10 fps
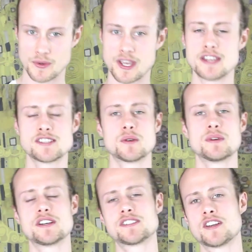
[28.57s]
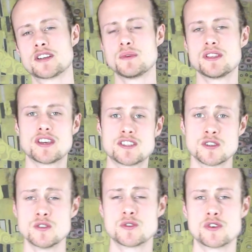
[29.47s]
Okay, so we are starting with a
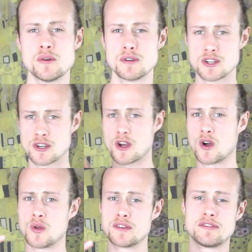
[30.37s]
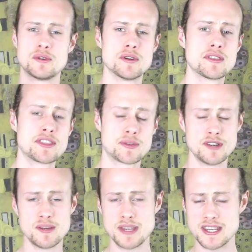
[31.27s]
two draw, which you're going to hold for
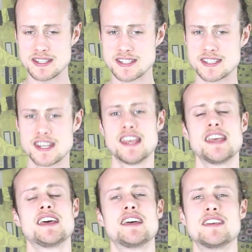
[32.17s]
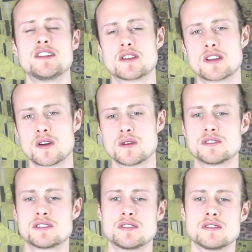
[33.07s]
three beats. And then you're going to go
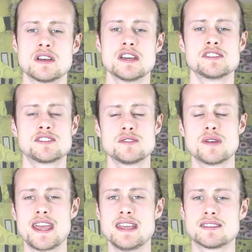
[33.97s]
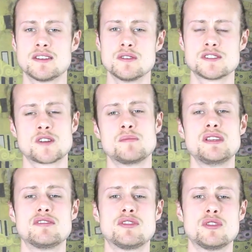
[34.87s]
to 2 8th notes on
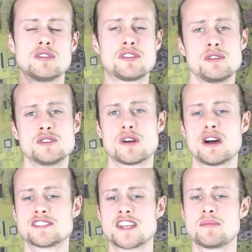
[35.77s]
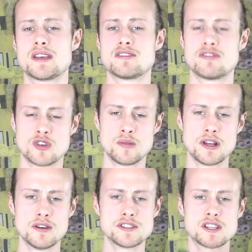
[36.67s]
beat four, three draw half step bend, four
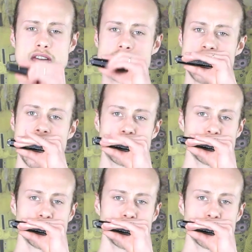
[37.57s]
blow. So that's.